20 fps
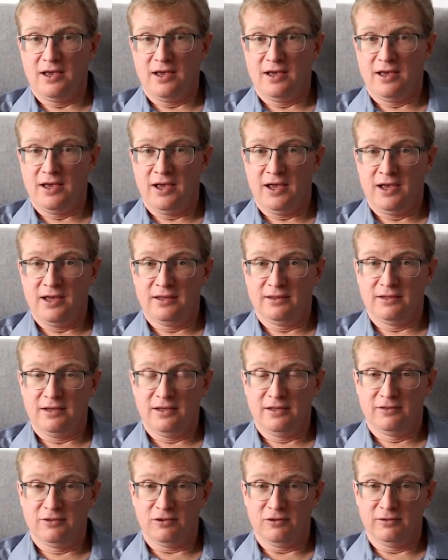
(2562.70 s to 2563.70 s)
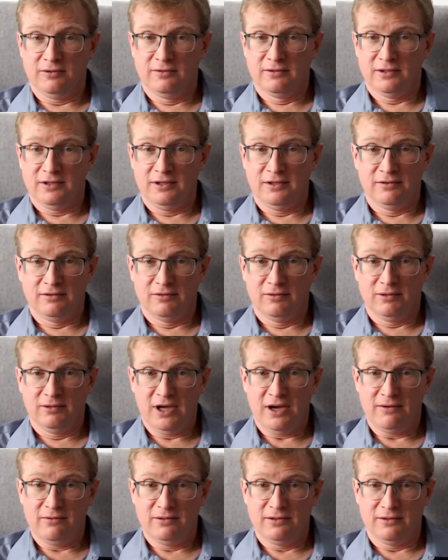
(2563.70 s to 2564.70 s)
and it turned into an
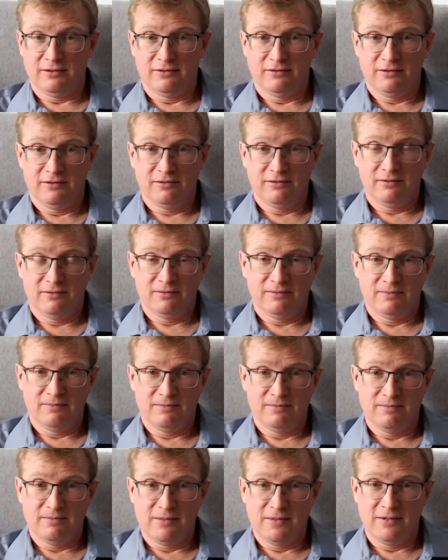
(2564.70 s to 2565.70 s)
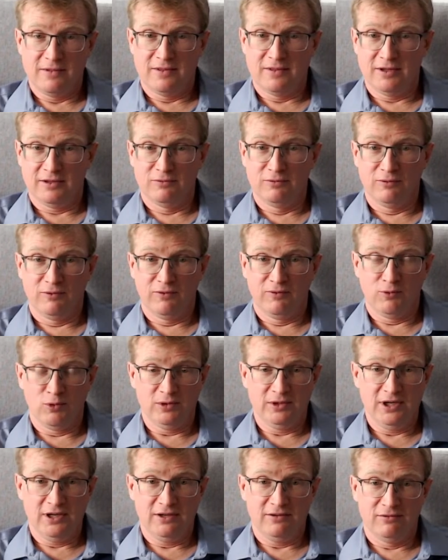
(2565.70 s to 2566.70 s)
outage that took 4
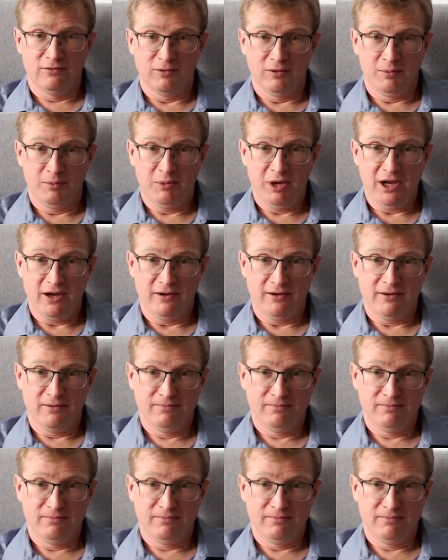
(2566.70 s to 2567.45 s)
days to repair,